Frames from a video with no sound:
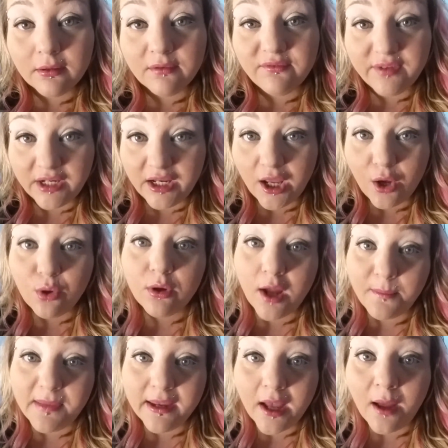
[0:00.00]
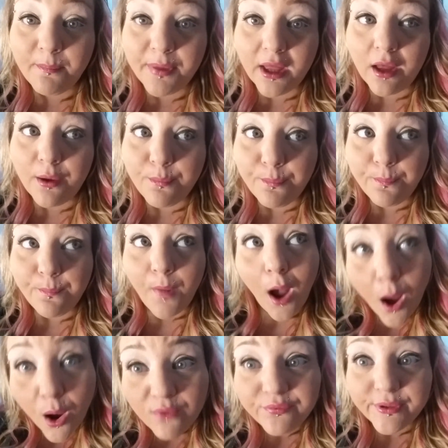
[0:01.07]
video coming up
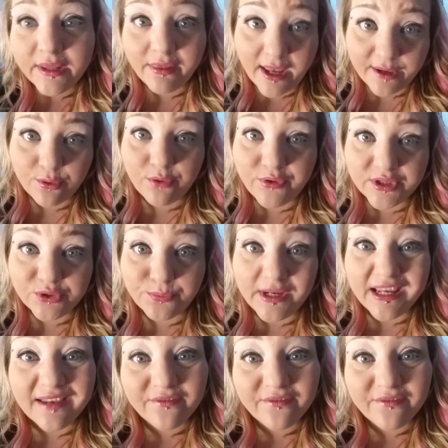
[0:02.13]
hopefully later in this week,